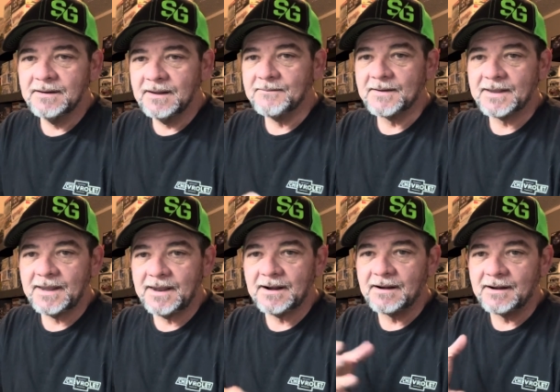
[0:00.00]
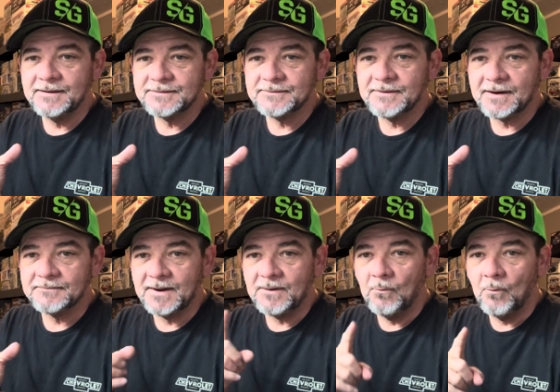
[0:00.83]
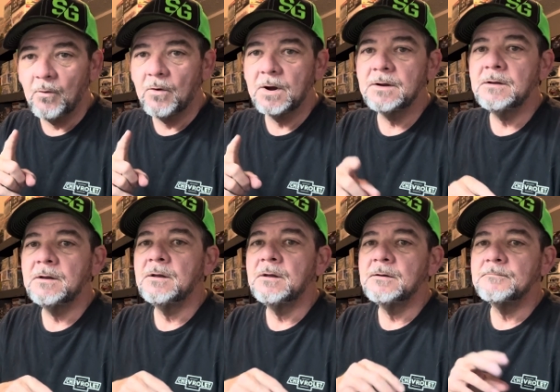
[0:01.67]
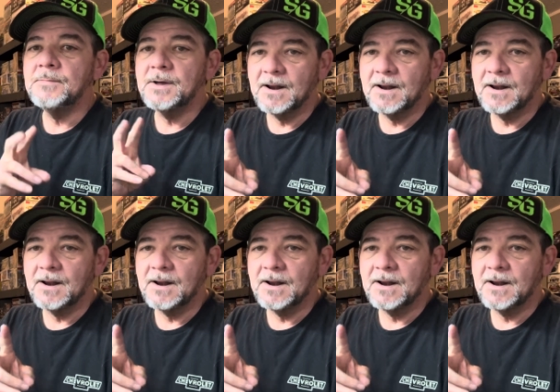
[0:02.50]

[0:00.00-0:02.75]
If I can't, I'd like to make 1, but